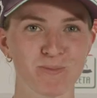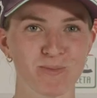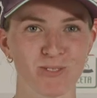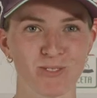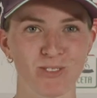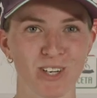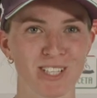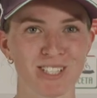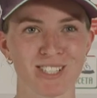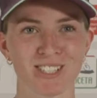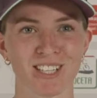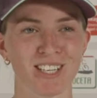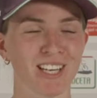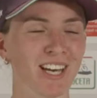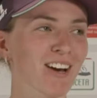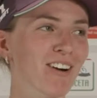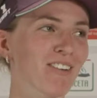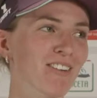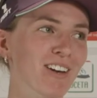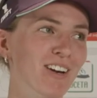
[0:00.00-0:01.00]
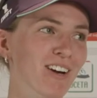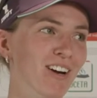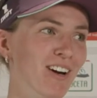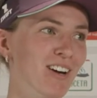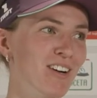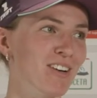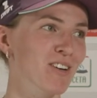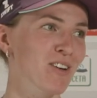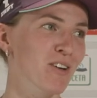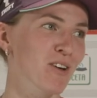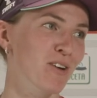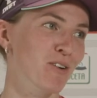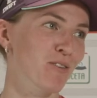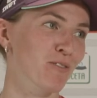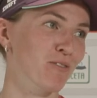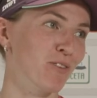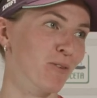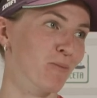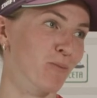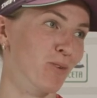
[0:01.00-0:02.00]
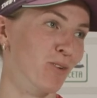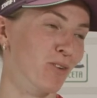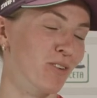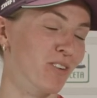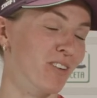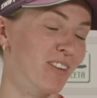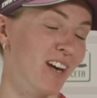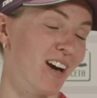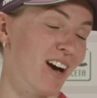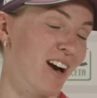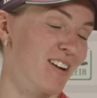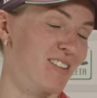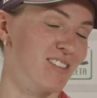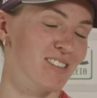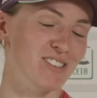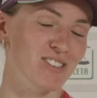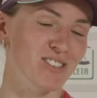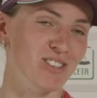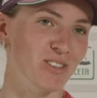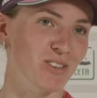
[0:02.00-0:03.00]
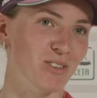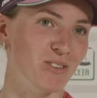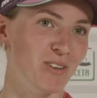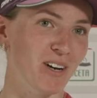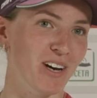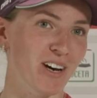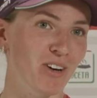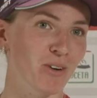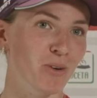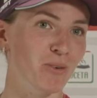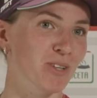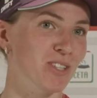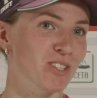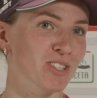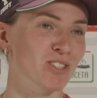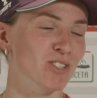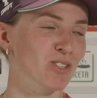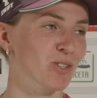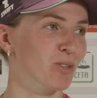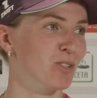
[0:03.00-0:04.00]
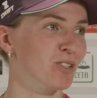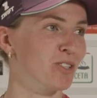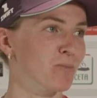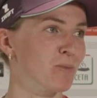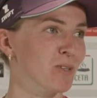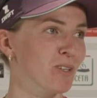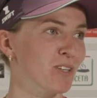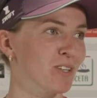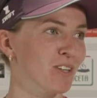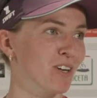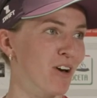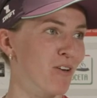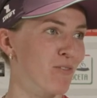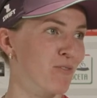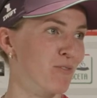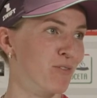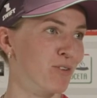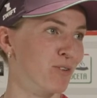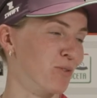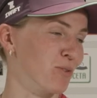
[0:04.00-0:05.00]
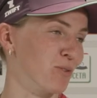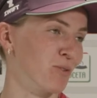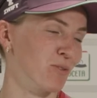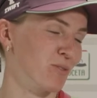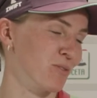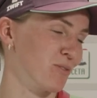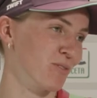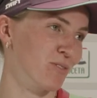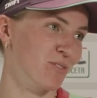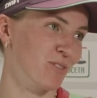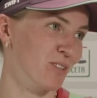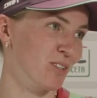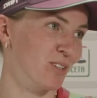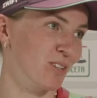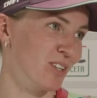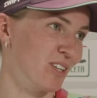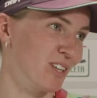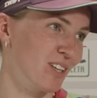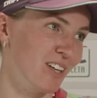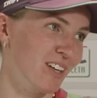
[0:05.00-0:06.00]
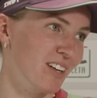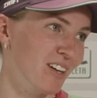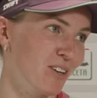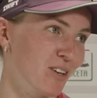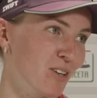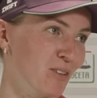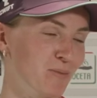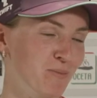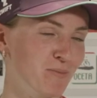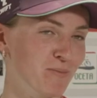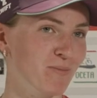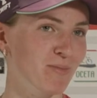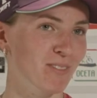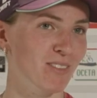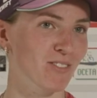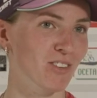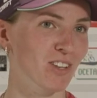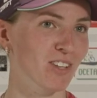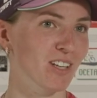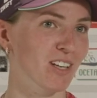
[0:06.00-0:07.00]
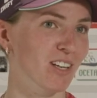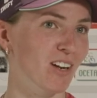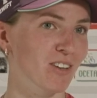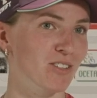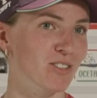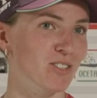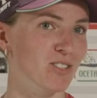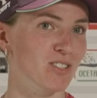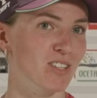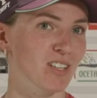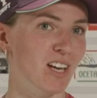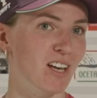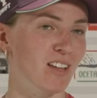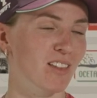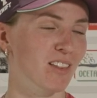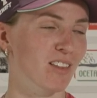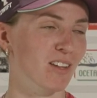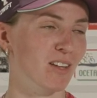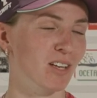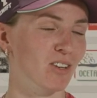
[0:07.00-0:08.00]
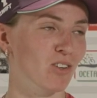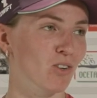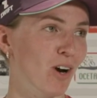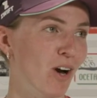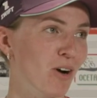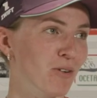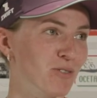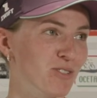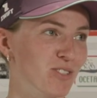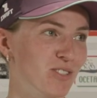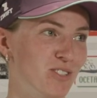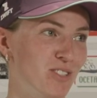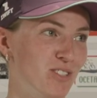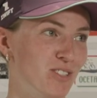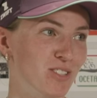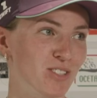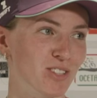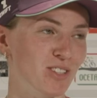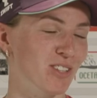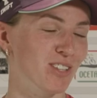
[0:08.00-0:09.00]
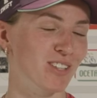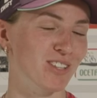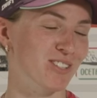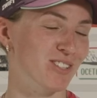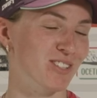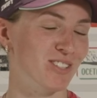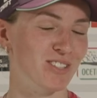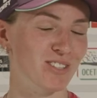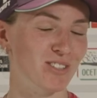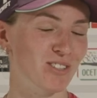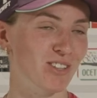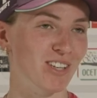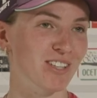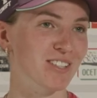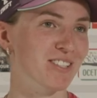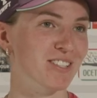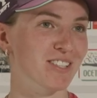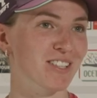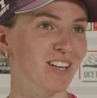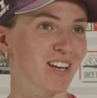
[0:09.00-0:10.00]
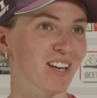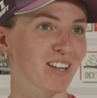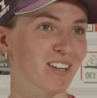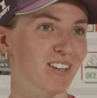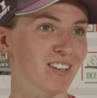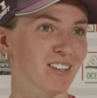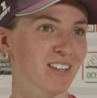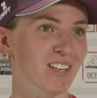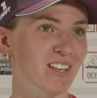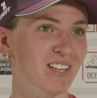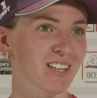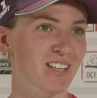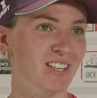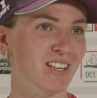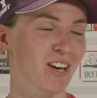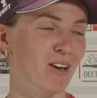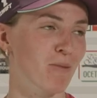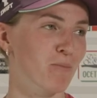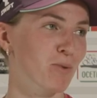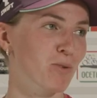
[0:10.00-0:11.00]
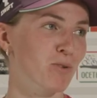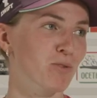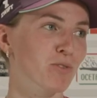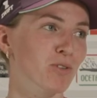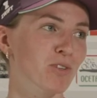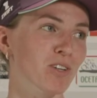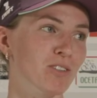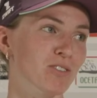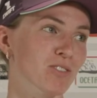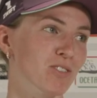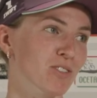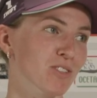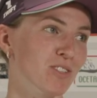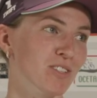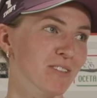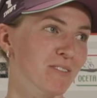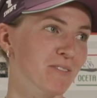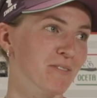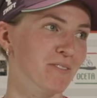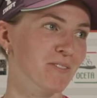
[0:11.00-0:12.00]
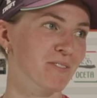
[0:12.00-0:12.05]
racing area from Europe. Yeah, so I always enjoy to be here. I feel really nice, and the crowds is crazy, and yeah, beautiful country.